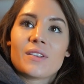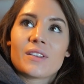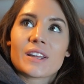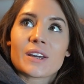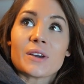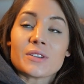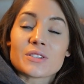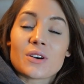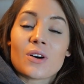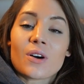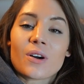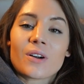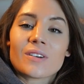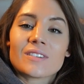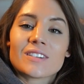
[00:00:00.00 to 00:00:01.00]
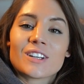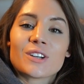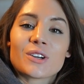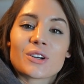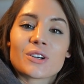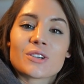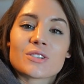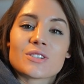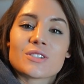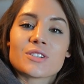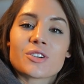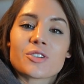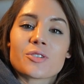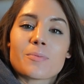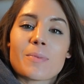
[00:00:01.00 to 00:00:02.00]
like it's hard. It hurts
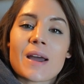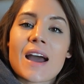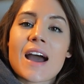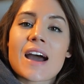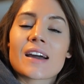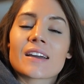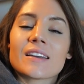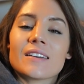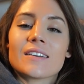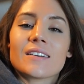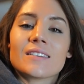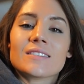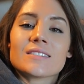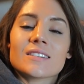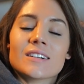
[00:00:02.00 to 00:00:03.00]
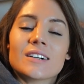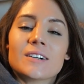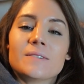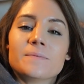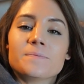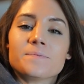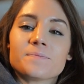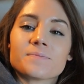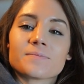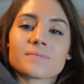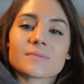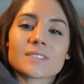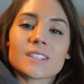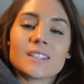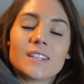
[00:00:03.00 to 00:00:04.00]
your back and um,
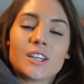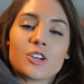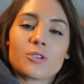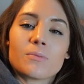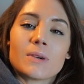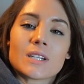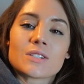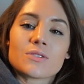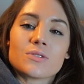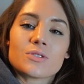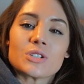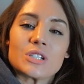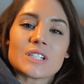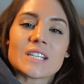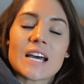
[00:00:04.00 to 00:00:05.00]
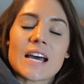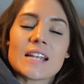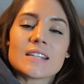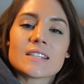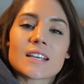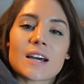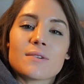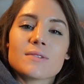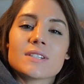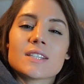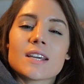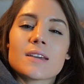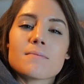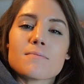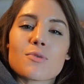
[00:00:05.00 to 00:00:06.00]
like your muscles are tense. I would
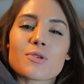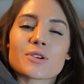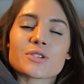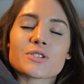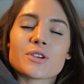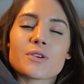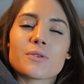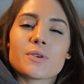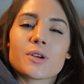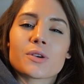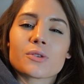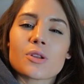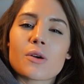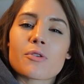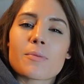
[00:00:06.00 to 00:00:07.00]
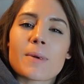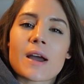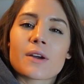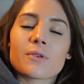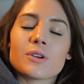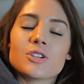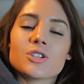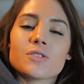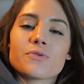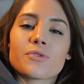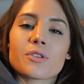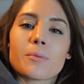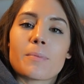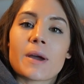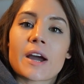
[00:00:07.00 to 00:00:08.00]
say more so in your lower back region
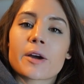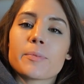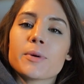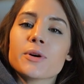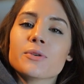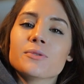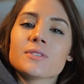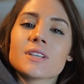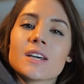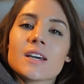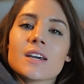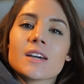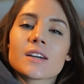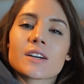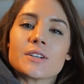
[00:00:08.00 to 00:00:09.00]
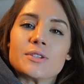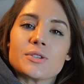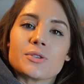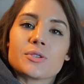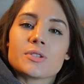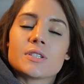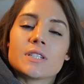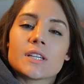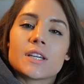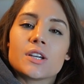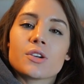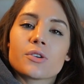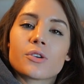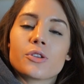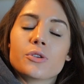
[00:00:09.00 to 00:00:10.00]
for the back pose because you're
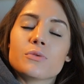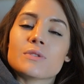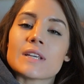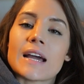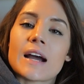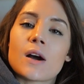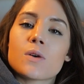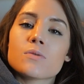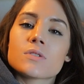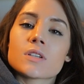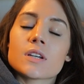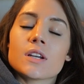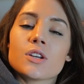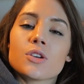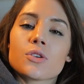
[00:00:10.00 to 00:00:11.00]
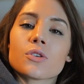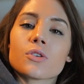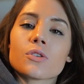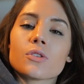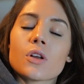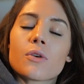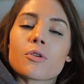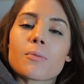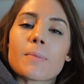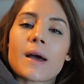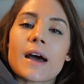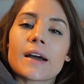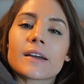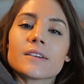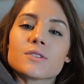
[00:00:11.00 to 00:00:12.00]
sticking your glutes out and your lower
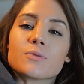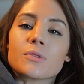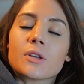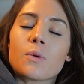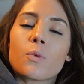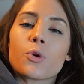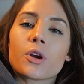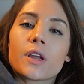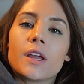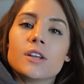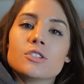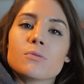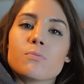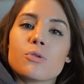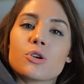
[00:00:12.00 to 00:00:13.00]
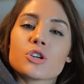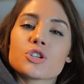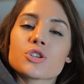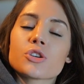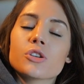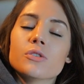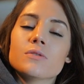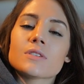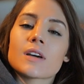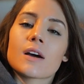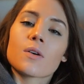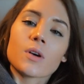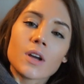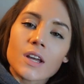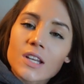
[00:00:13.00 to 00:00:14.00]
back is really working to push your glutes
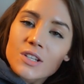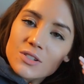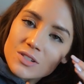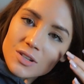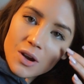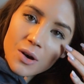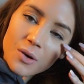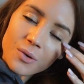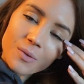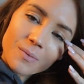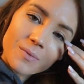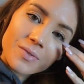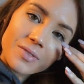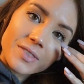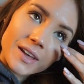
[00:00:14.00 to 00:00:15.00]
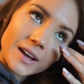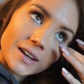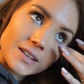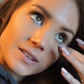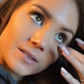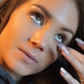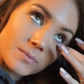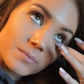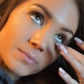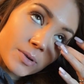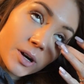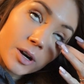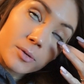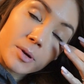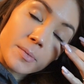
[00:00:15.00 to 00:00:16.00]
out. So that
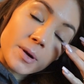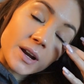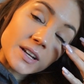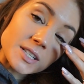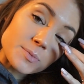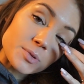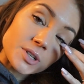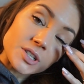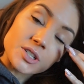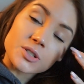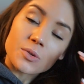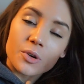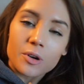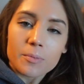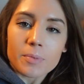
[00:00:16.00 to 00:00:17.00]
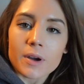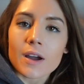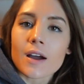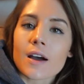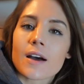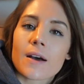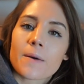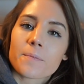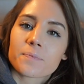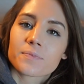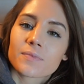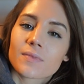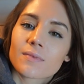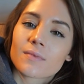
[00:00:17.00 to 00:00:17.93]
part of my body is pretty sore, but um,